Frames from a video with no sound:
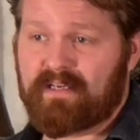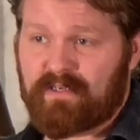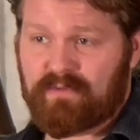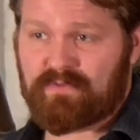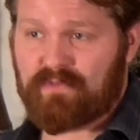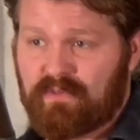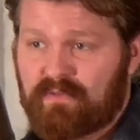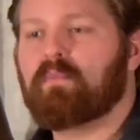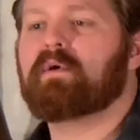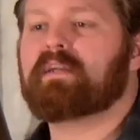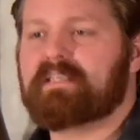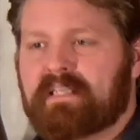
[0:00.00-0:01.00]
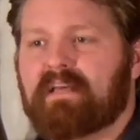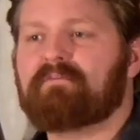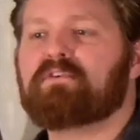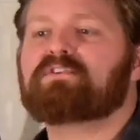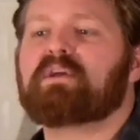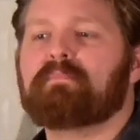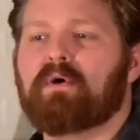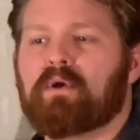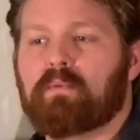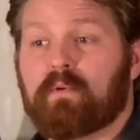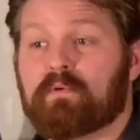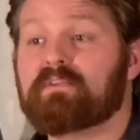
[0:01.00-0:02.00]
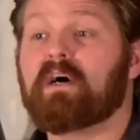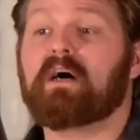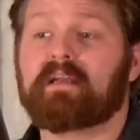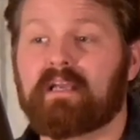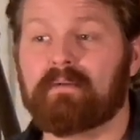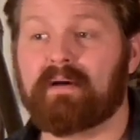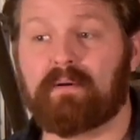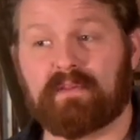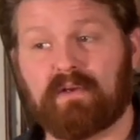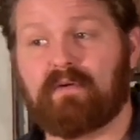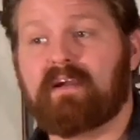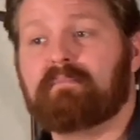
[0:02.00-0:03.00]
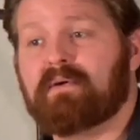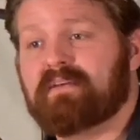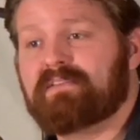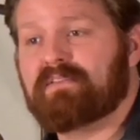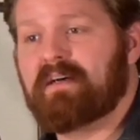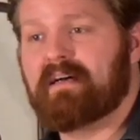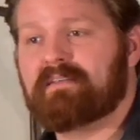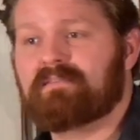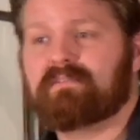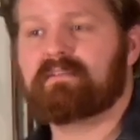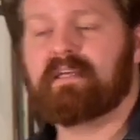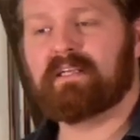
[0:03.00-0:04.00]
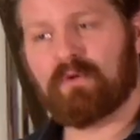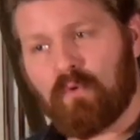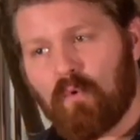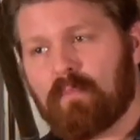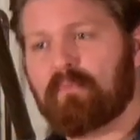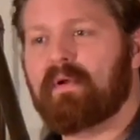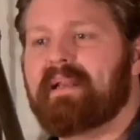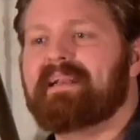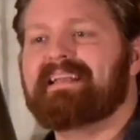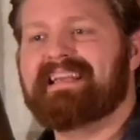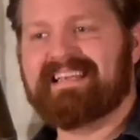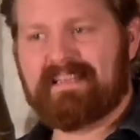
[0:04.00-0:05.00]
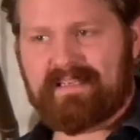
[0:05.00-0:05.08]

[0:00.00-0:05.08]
I go to. We're going to take that first component we were talking about with the cranberry sauce and incorporate it into